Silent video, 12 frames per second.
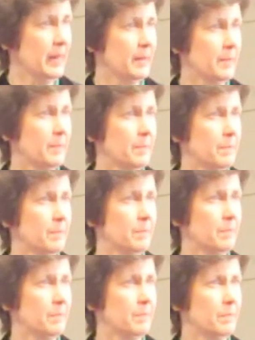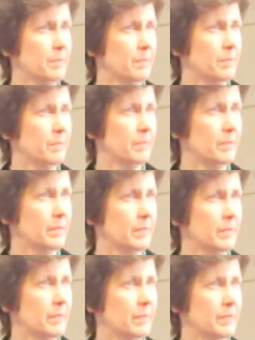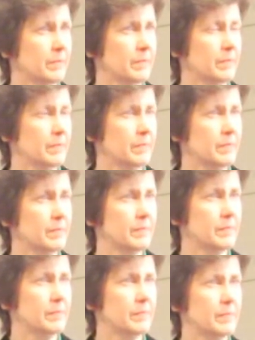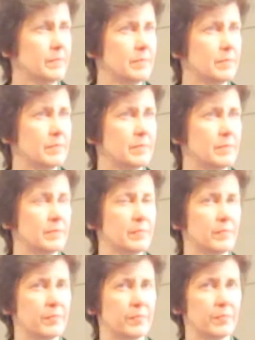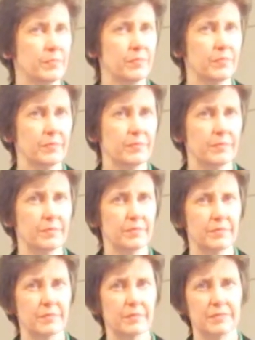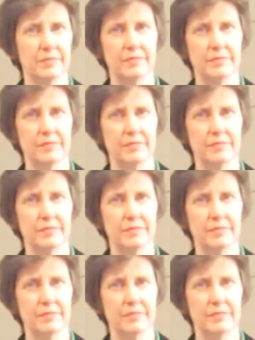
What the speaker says: No one is speaking in this clip.